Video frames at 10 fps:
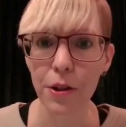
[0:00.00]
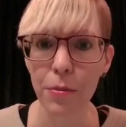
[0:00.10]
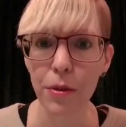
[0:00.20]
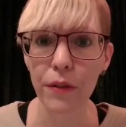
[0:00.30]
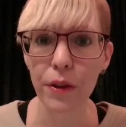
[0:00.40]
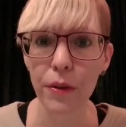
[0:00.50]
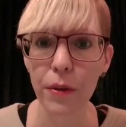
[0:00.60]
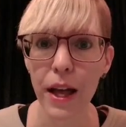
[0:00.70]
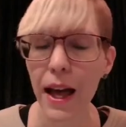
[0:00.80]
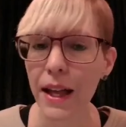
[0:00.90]
to the
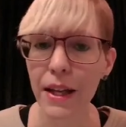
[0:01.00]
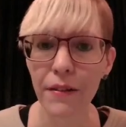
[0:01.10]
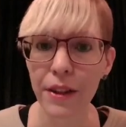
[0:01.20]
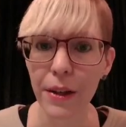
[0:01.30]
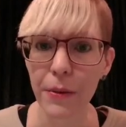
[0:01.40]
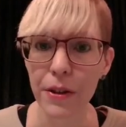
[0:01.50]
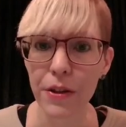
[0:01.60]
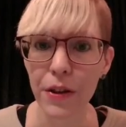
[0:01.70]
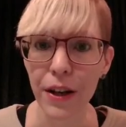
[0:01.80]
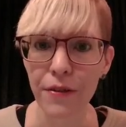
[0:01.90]
preview, and everything
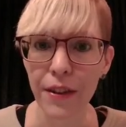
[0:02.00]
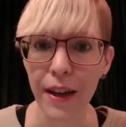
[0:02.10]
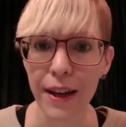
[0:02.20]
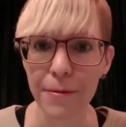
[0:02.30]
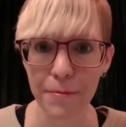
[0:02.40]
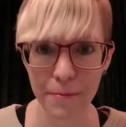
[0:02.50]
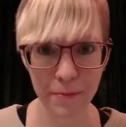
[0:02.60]
works great for that.